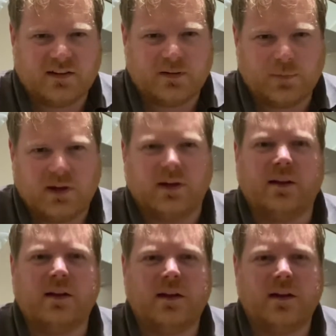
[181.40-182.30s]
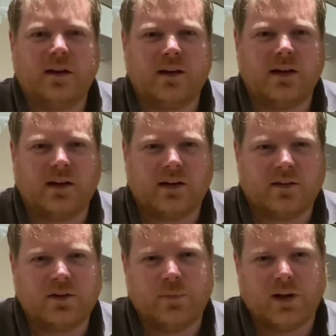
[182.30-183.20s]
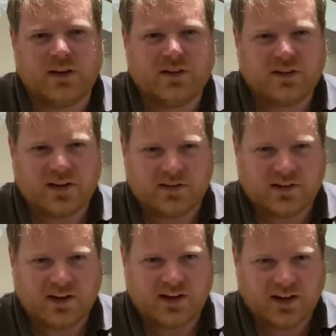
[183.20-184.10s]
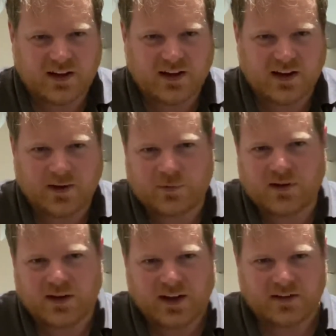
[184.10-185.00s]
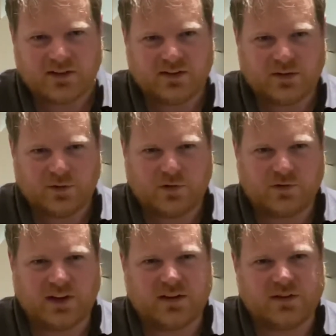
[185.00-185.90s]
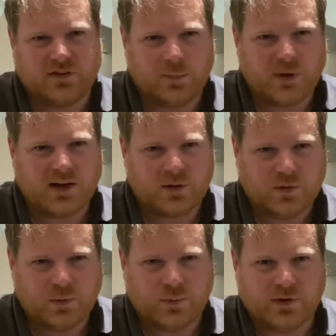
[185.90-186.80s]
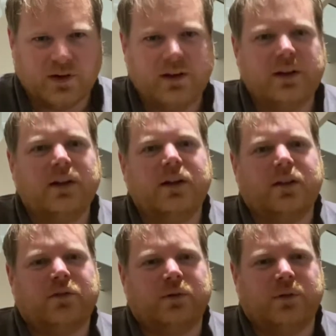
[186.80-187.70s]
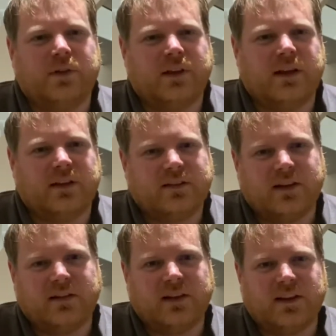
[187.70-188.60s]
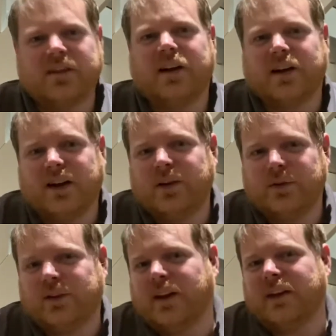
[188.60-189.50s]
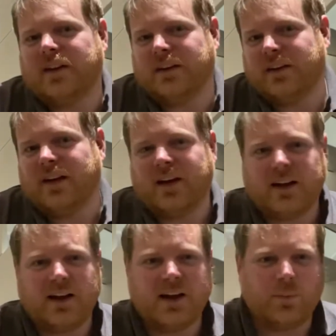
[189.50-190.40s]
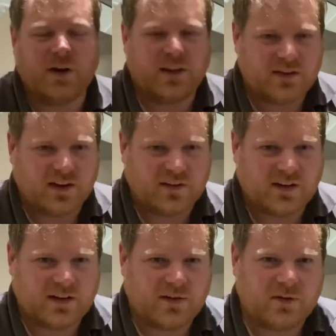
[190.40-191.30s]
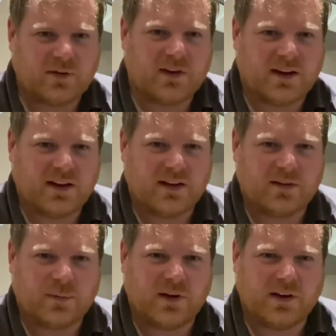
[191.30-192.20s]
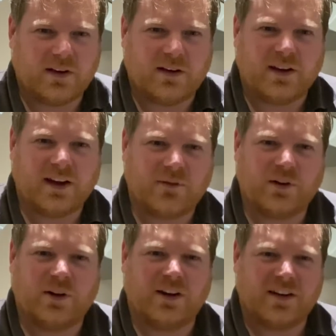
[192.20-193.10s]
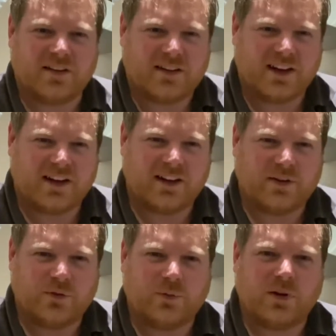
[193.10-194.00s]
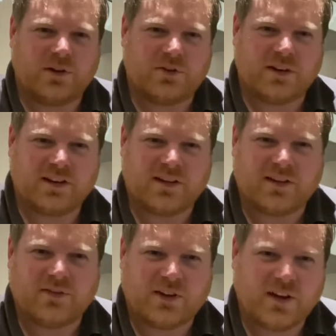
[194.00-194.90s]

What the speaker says: me 2 minutes to change the thing and then absolutely ages to thread the stupid little cord through the thing. So that's how it goes. And anybody that says that I don't do any of these work and I haven't got an understanding of what contractors have to go